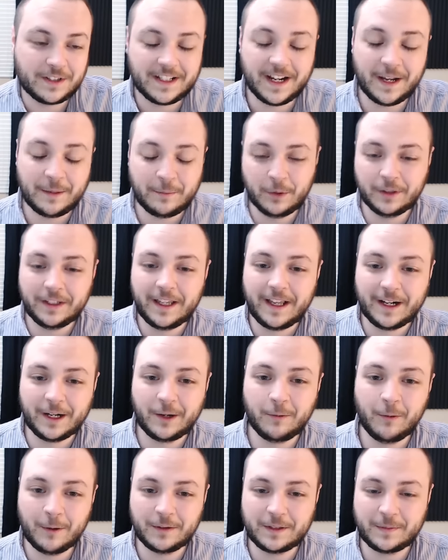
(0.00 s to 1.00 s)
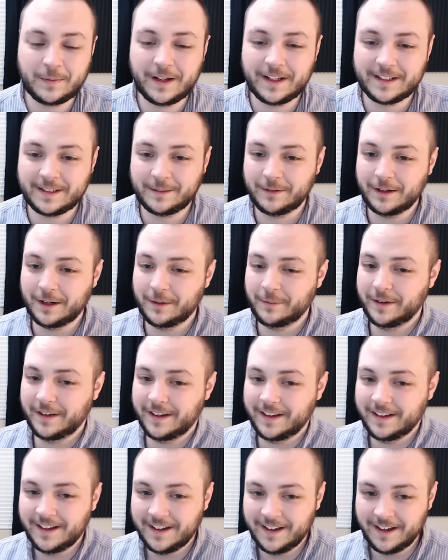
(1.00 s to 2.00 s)
and I put that in quotes because I'm going to
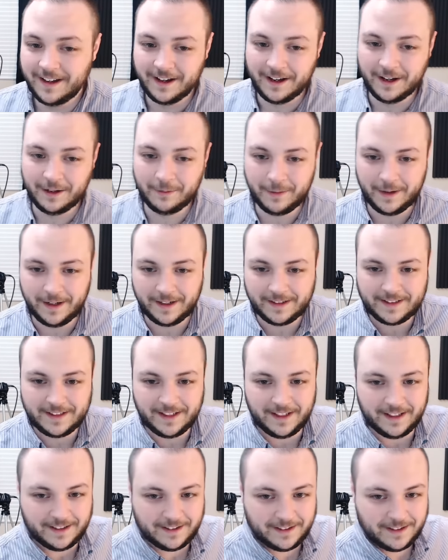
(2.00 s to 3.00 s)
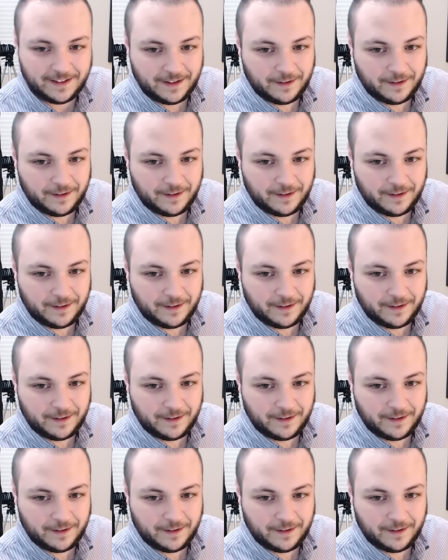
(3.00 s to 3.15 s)
be unboxing